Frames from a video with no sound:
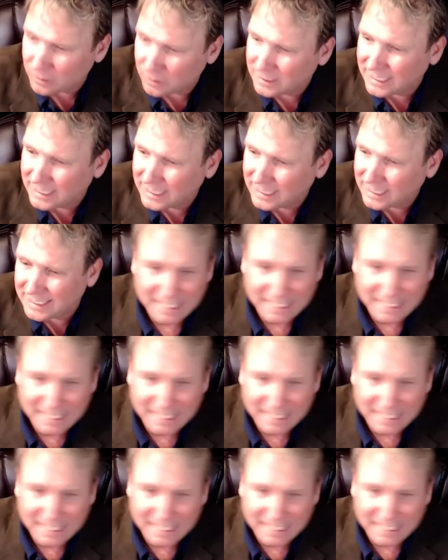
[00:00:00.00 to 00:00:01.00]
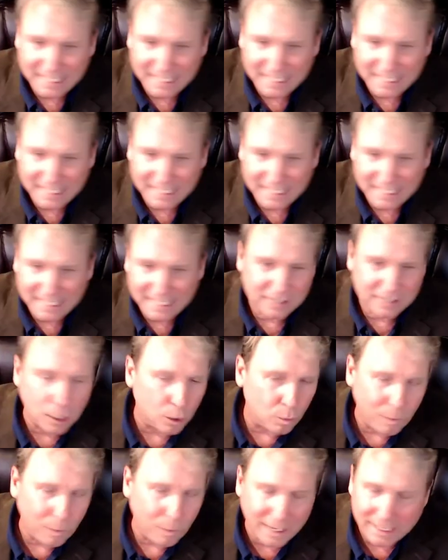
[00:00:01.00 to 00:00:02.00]
It stays on there. It doesn't go
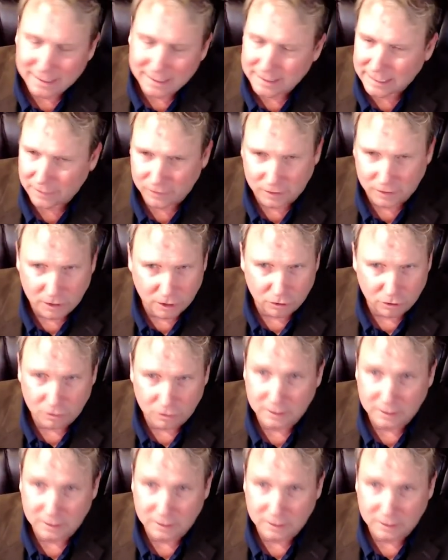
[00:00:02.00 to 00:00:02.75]
away in 7 years.